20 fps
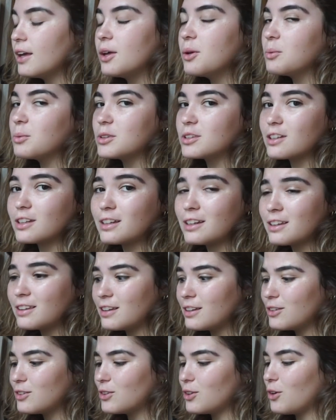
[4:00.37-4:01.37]
was cleaning
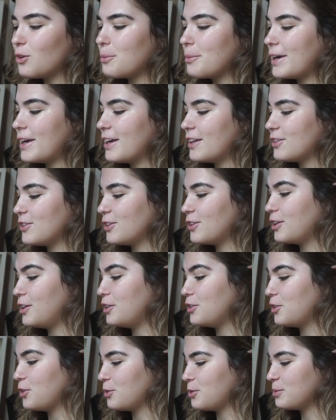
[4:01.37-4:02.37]
these, so my hands are
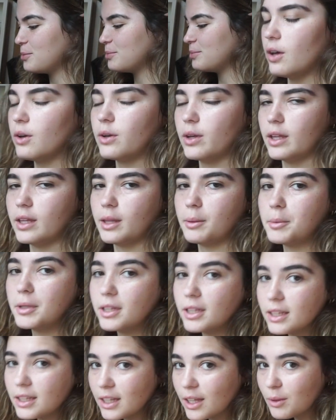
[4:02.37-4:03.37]
clean too. Okay, let me
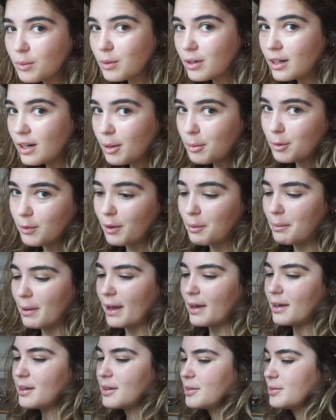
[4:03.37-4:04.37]
clean the other one and I'll be right back.